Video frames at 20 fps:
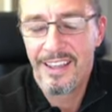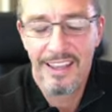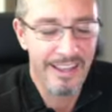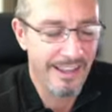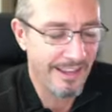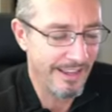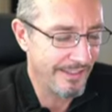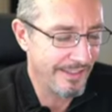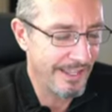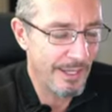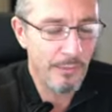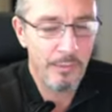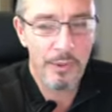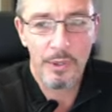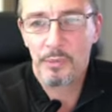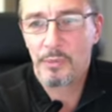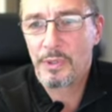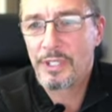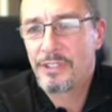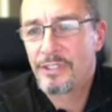And that what
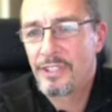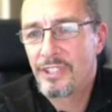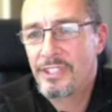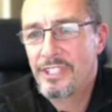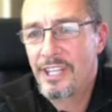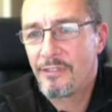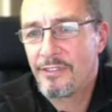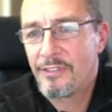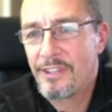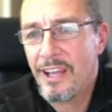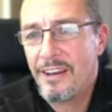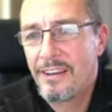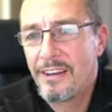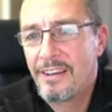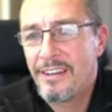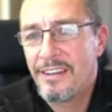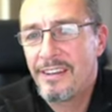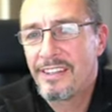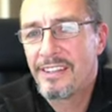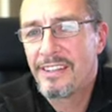we just have
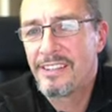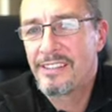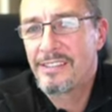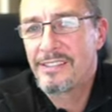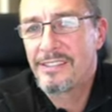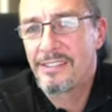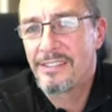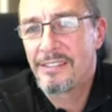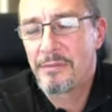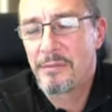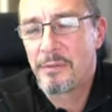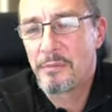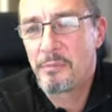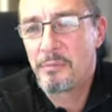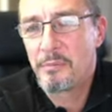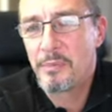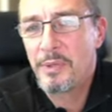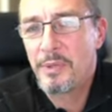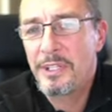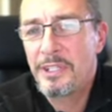done is a
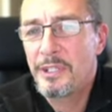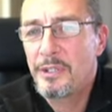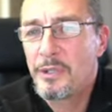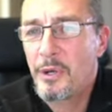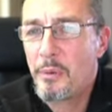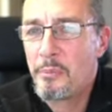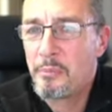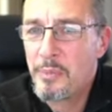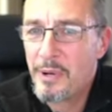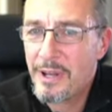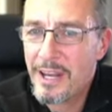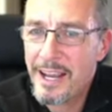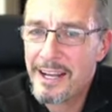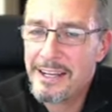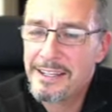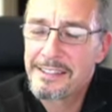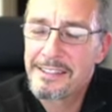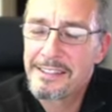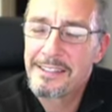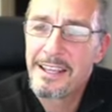pretty
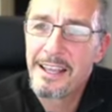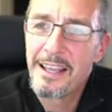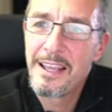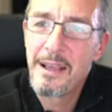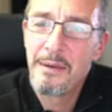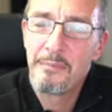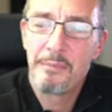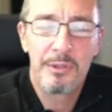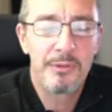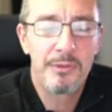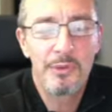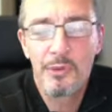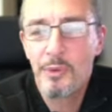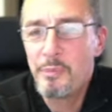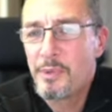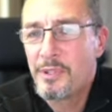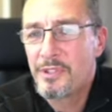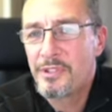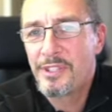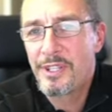complex but
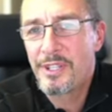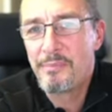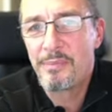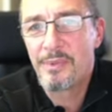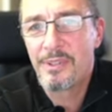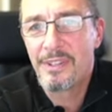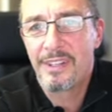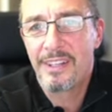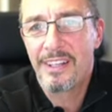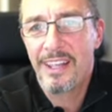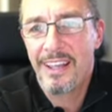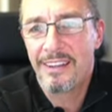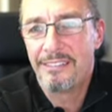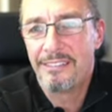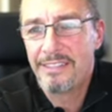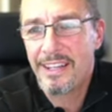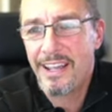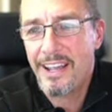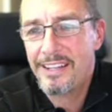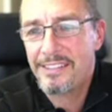super simple
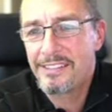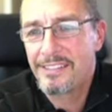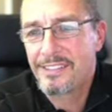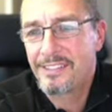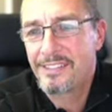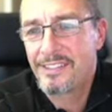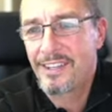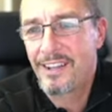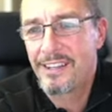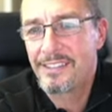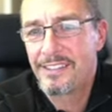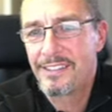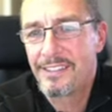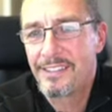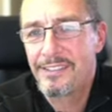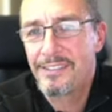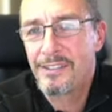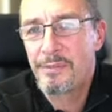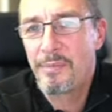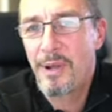exercise. It
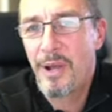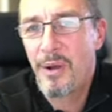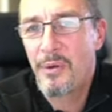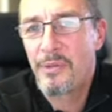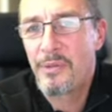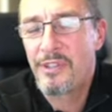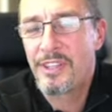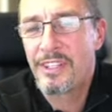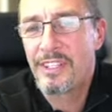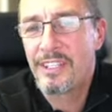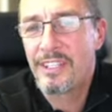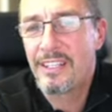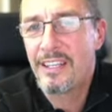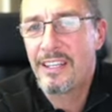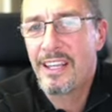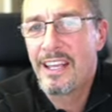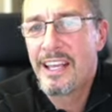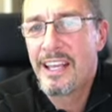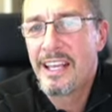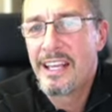is about the
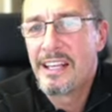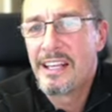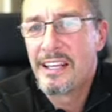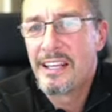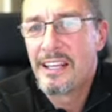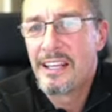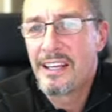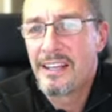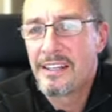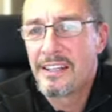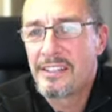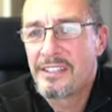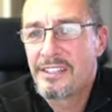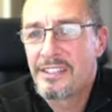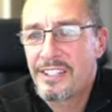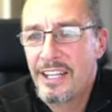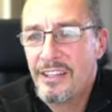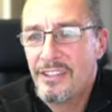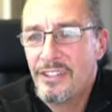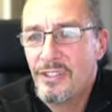
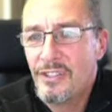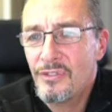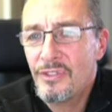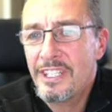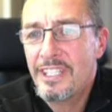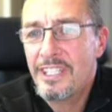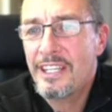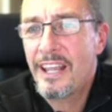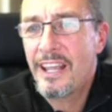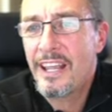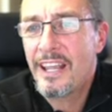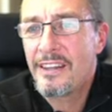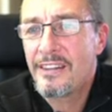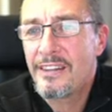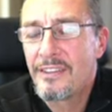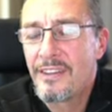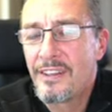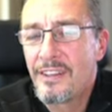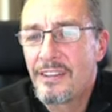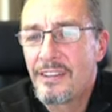sensory
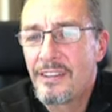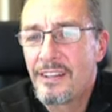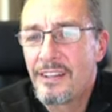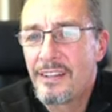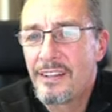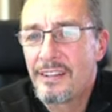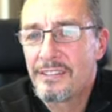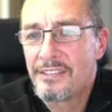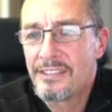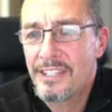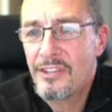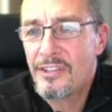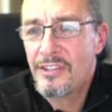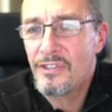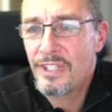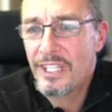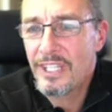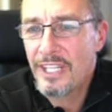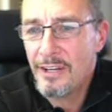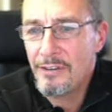
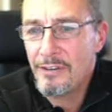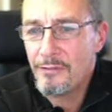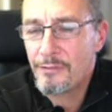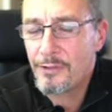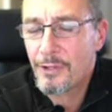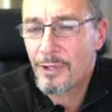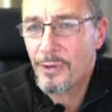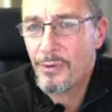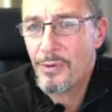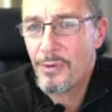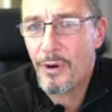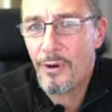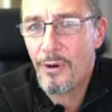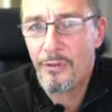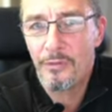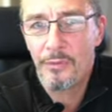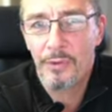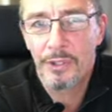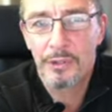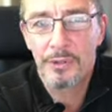inflow
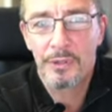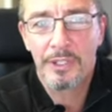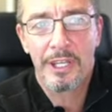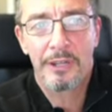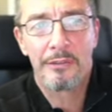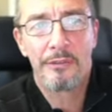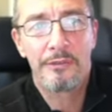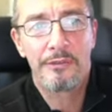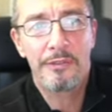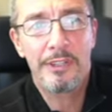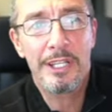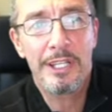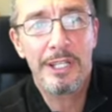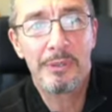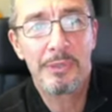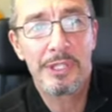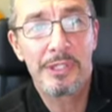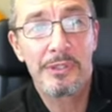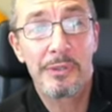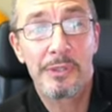of what you can feel
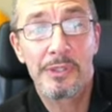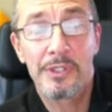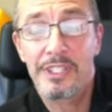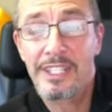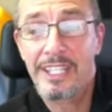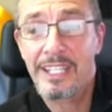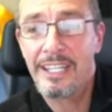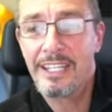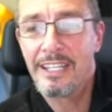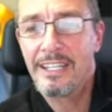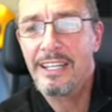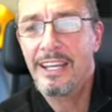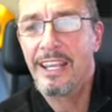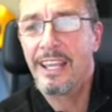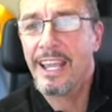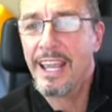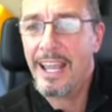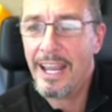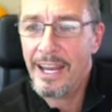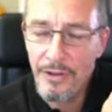with your skin
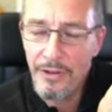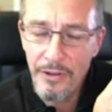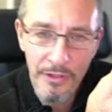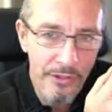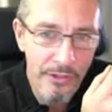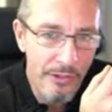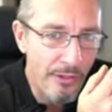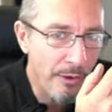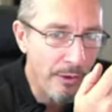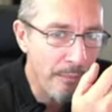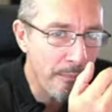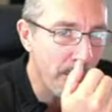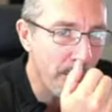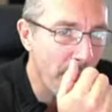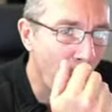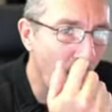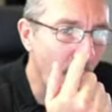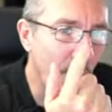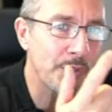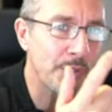and the
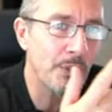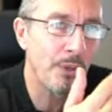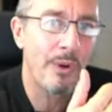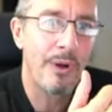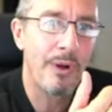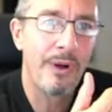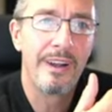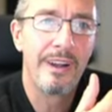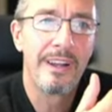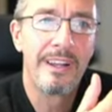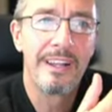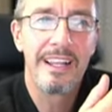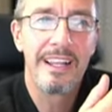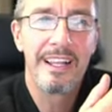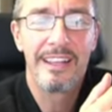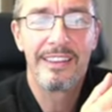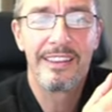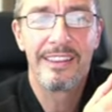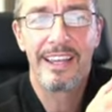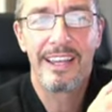motor
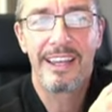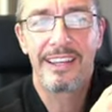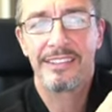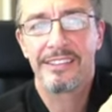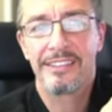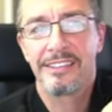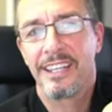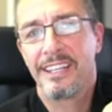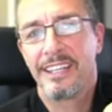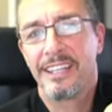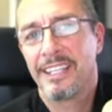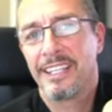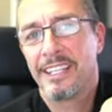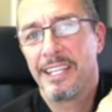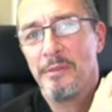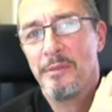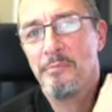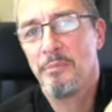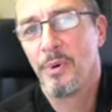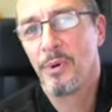that is sending
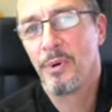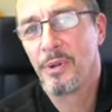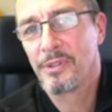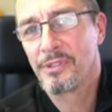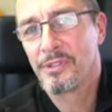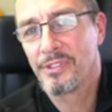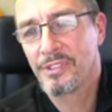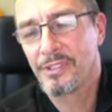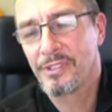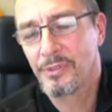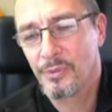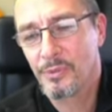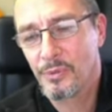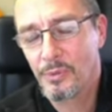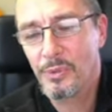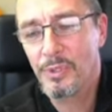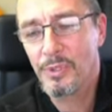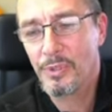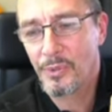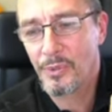impulses
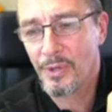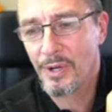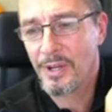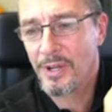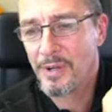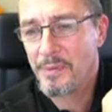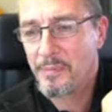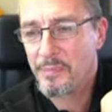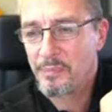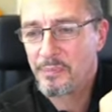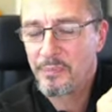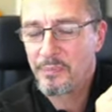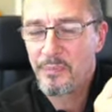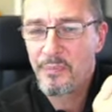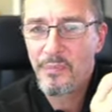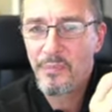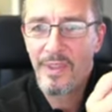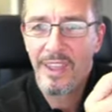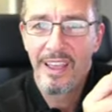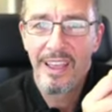to your
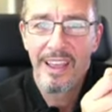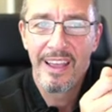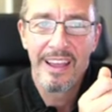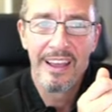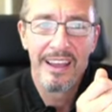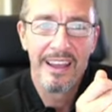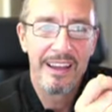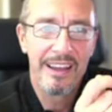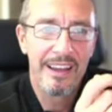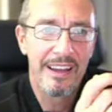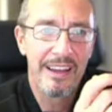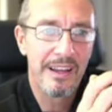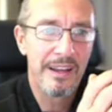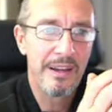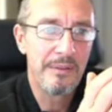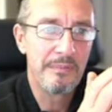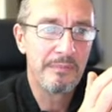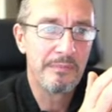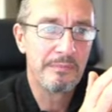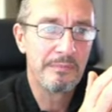
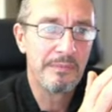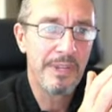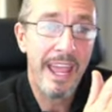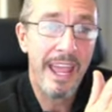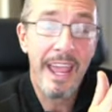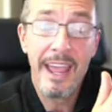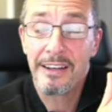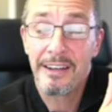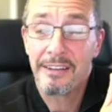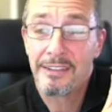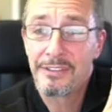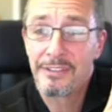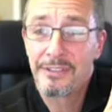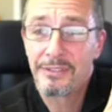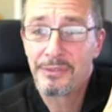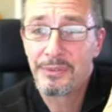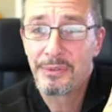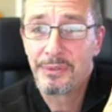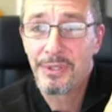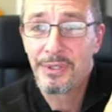hands,
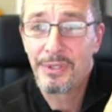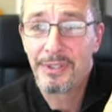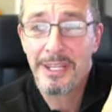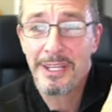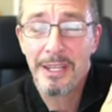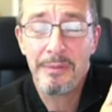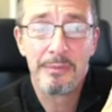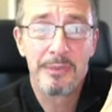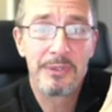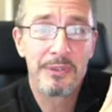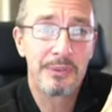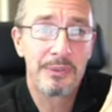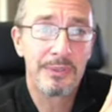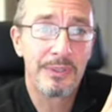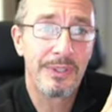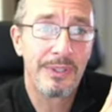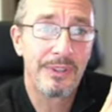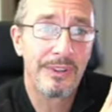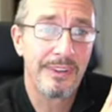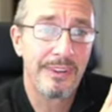to your limbs, to
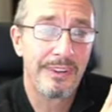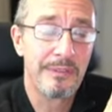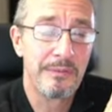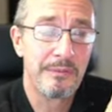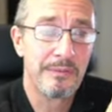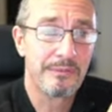your